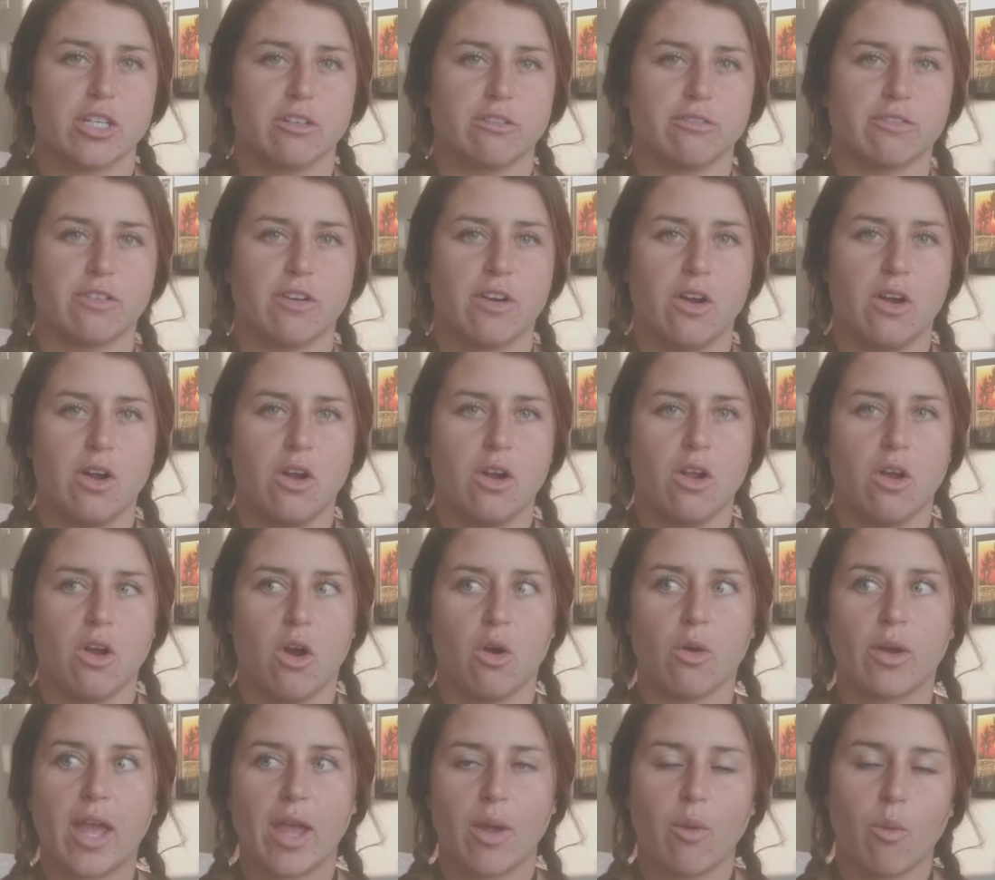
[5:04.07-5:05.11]
of,
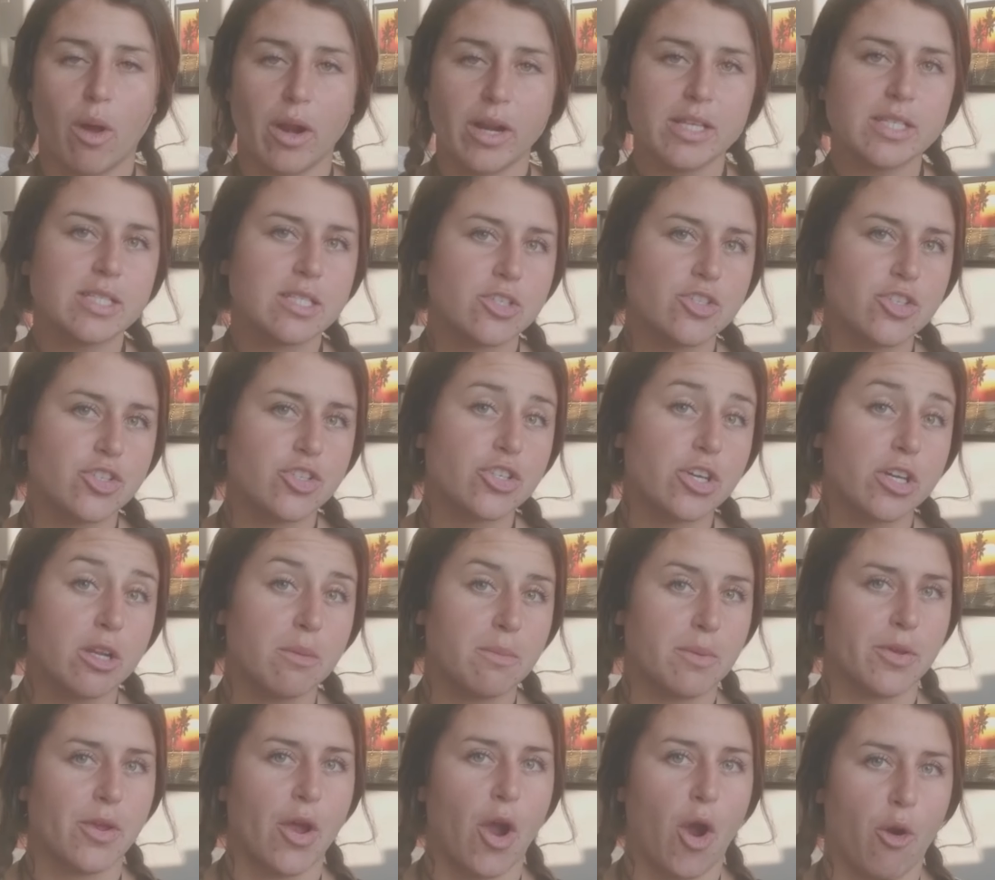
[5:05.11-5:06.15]
okay, when is this just going to
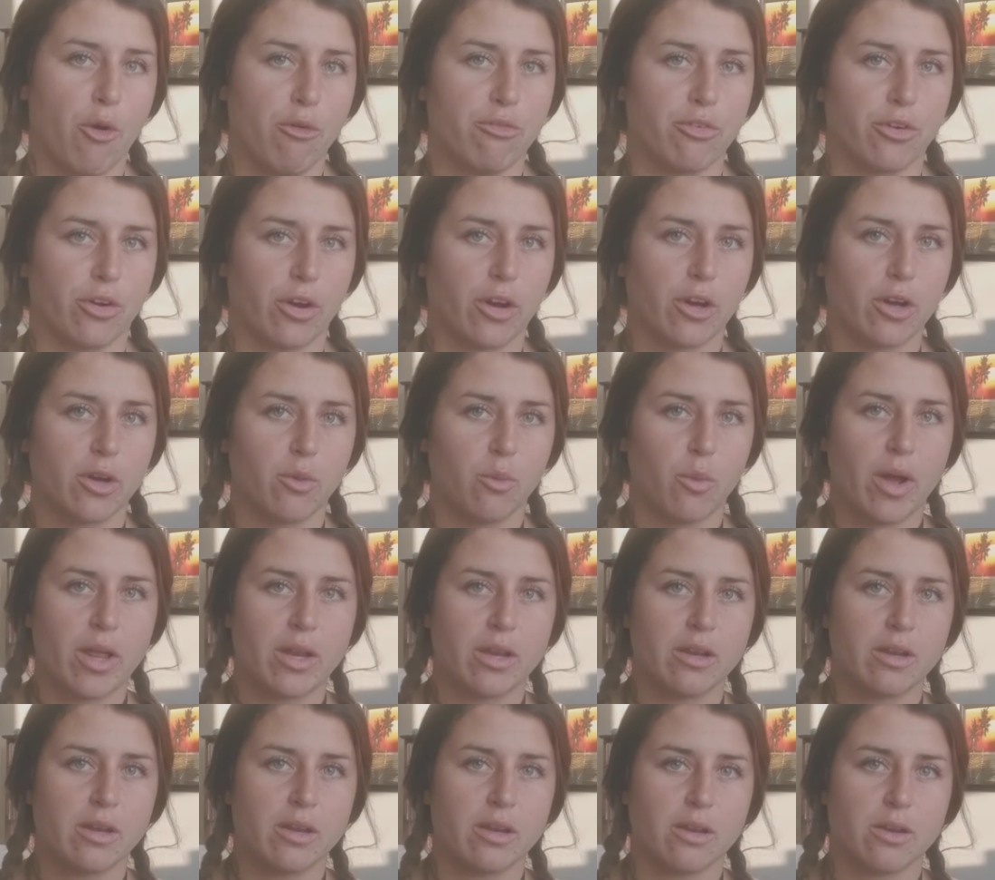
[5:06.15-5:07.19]
be over?
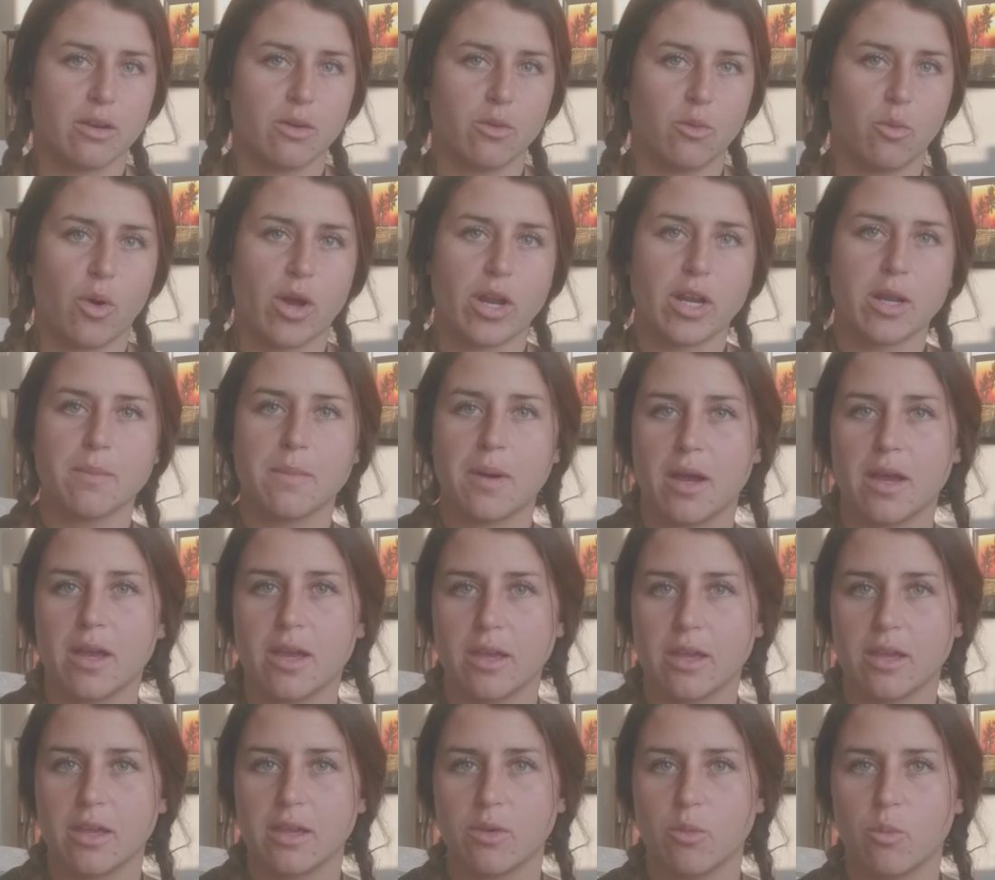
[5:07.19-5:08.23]
When
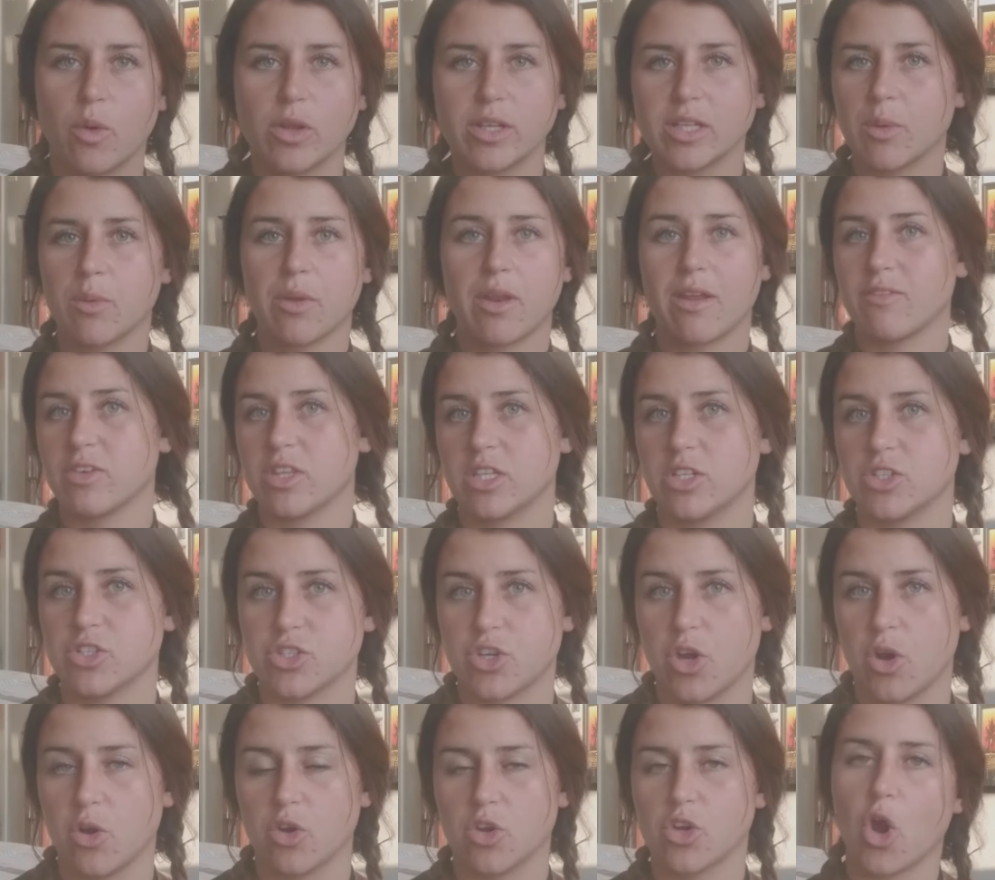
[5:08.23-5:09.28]
can everything just
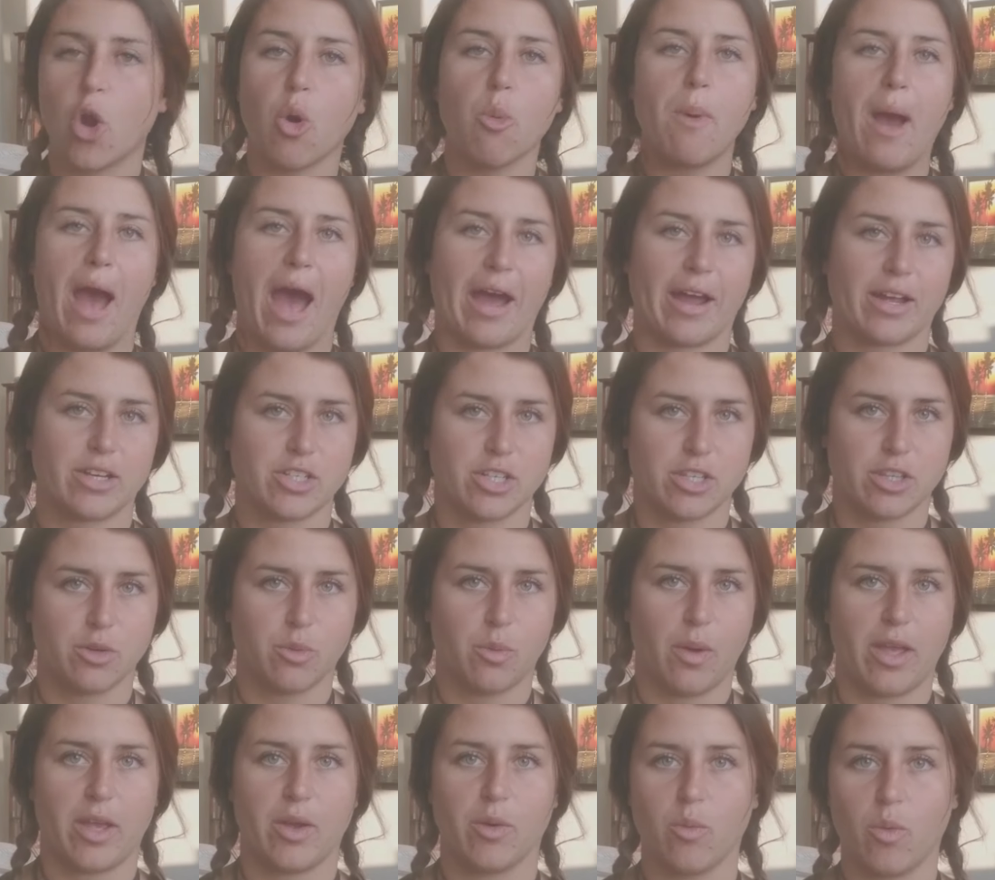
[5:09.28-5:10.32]
go back to the
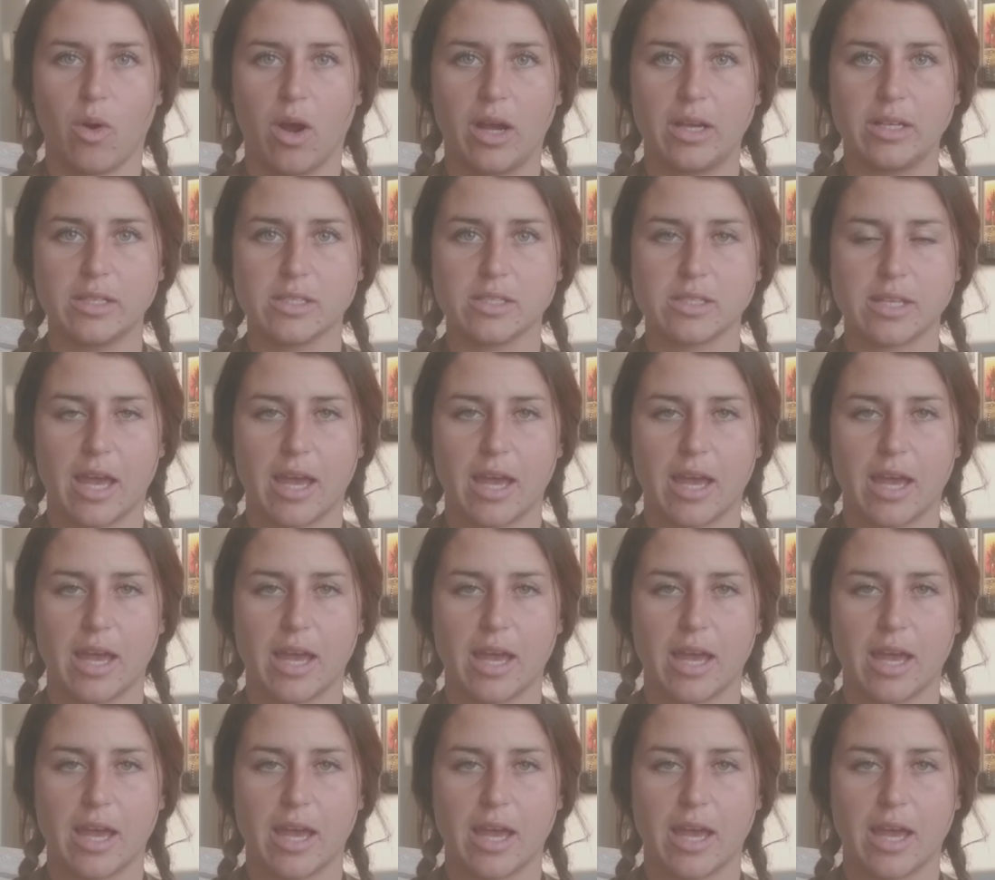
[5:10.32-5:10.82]
way it was?